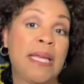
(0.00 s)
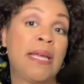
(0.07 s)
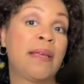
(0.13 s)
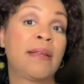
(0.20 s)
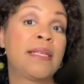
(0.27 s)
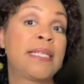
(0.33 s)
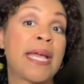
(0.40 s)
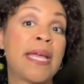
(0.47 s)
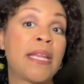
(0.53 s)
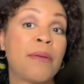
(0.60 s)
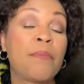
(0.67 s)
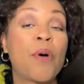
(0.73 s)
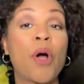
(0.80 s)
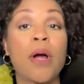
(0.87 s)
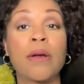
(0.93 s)
in a
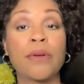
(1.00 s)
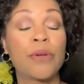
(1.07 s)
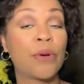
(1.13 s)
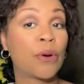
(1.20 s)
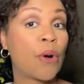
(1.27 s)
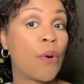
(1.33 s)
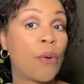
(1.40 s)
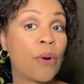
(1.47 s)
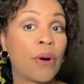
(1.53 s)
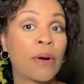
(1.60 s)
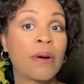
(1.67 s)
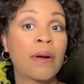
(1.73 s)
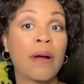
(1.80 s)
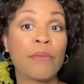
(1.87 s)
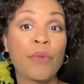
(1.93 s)
dating partner
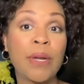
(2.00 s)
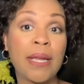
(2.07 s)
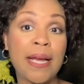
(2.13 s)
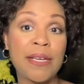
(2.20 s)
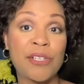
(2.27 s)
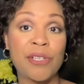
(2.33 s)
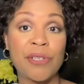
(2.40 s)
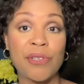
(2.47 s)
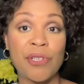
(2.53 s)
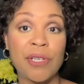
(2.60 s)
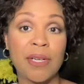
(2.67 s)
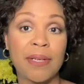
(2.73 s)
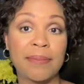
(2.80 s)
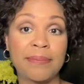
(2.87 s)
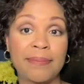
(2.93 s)
or
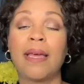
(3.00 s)
relationship.